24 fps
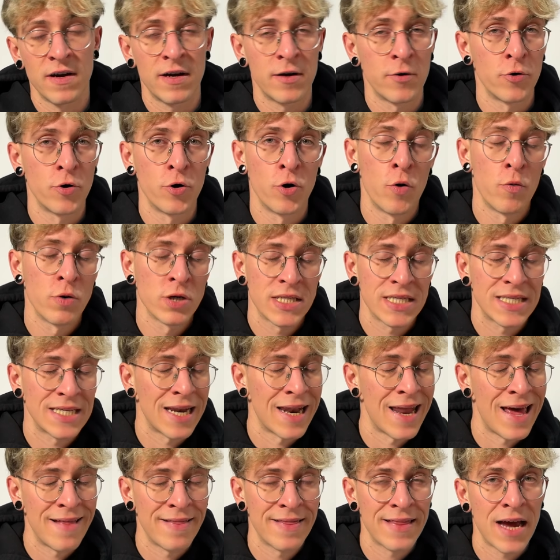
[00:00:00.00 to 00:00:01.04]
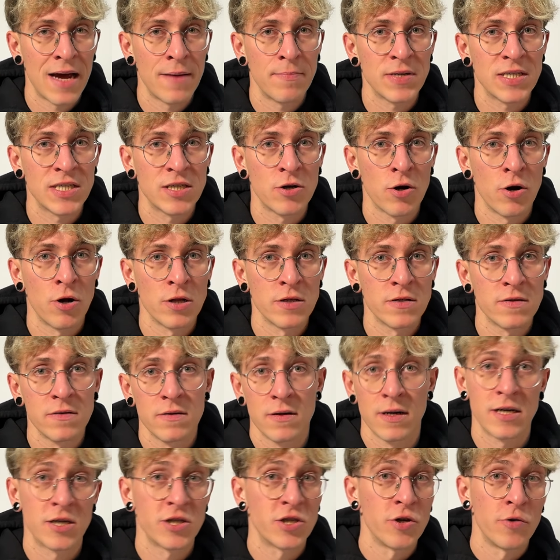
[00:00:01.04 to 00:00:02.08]
I don't know what this land type is called.
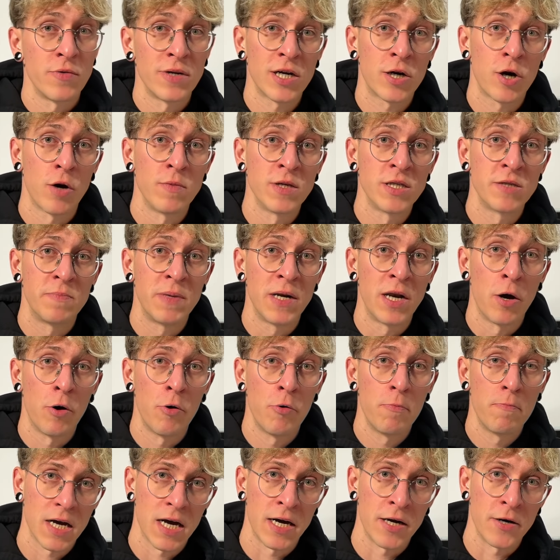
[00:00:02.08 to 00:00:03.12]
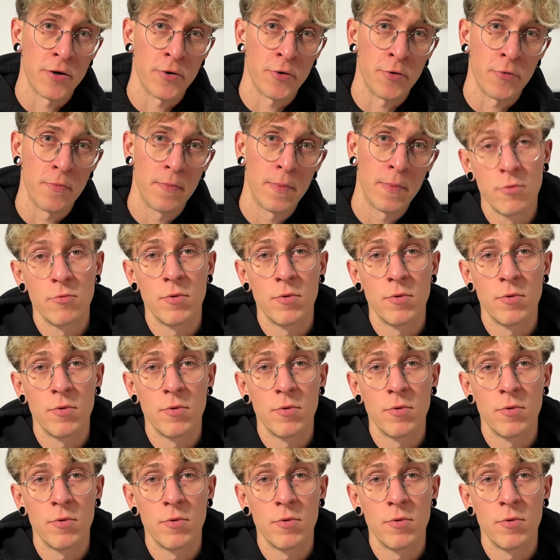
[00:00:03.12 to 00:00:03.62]
Let us know in the comments below. I don't know.